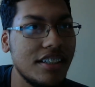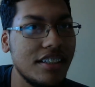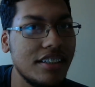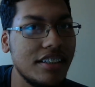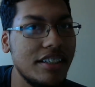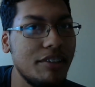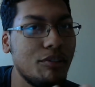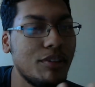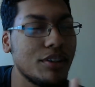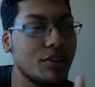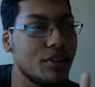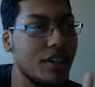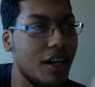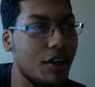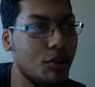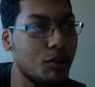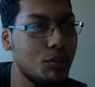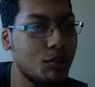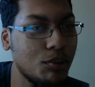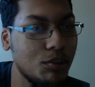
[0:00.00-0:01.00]
he went through that
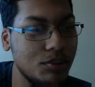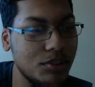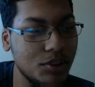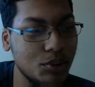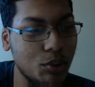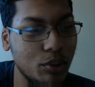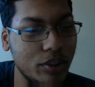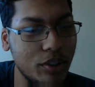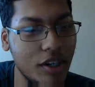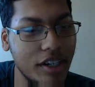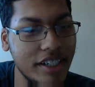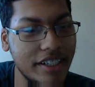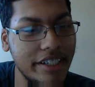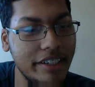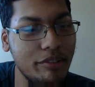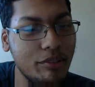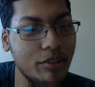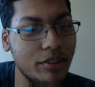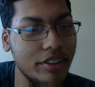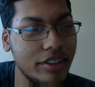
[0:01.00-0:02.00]
whole story arc and he
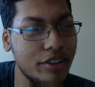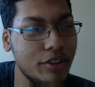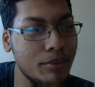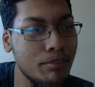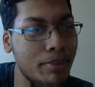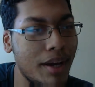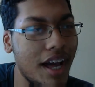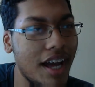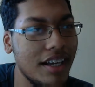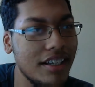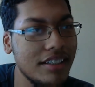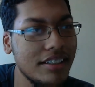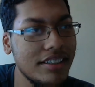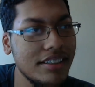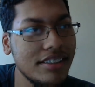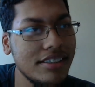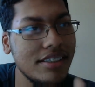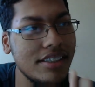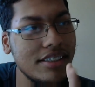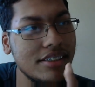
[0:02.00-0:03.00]
wanted to go back
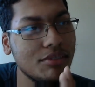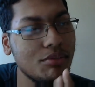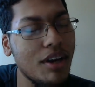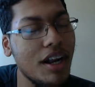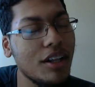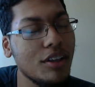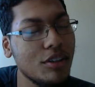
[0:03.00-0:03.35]
to his regular